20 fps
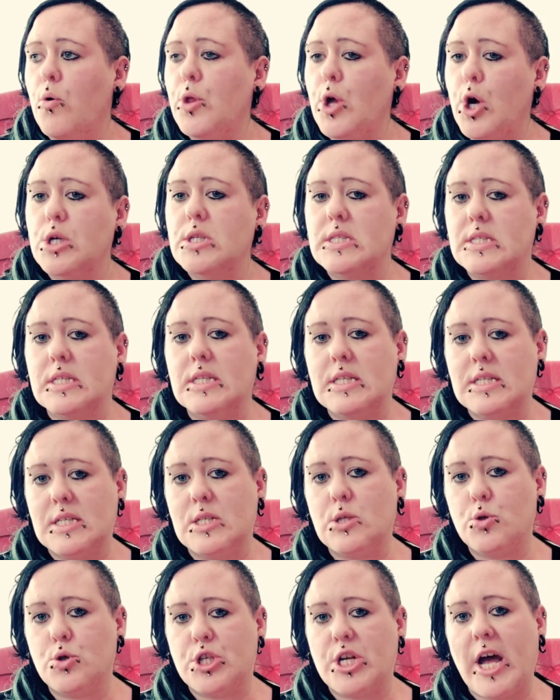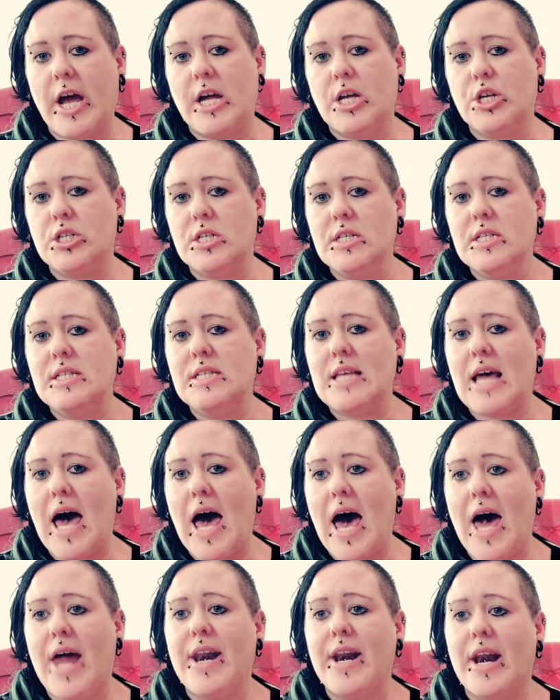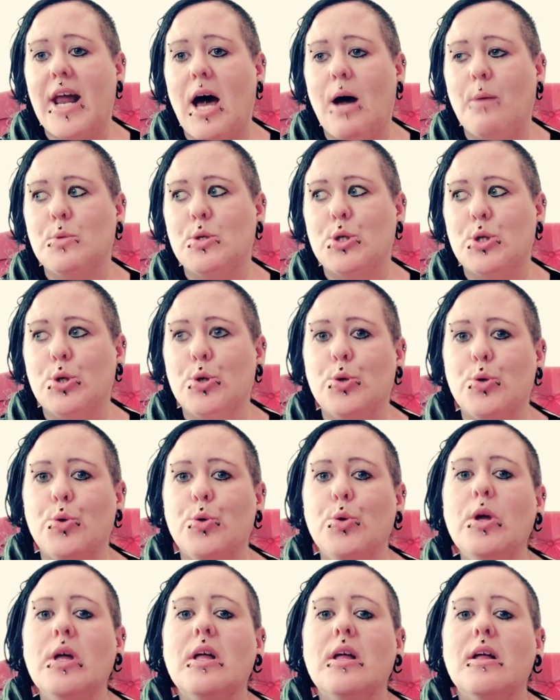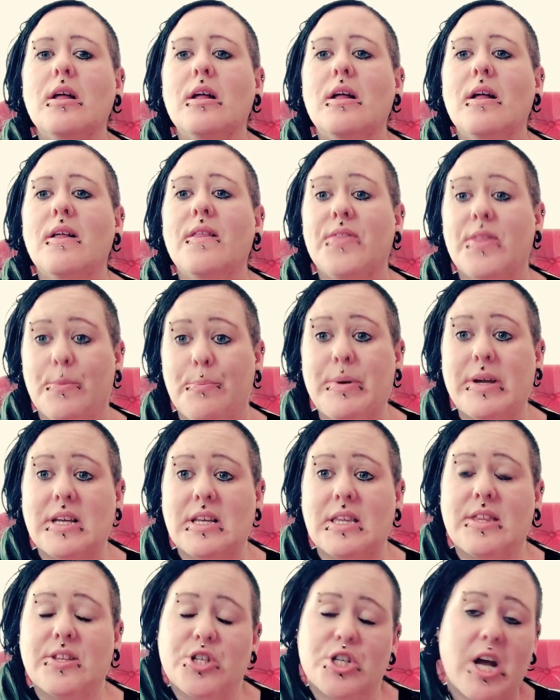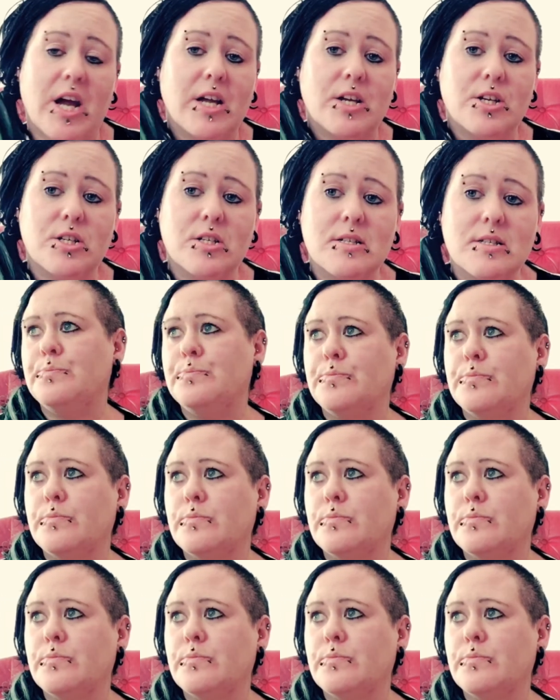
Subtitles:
those little changes added up to the big changes.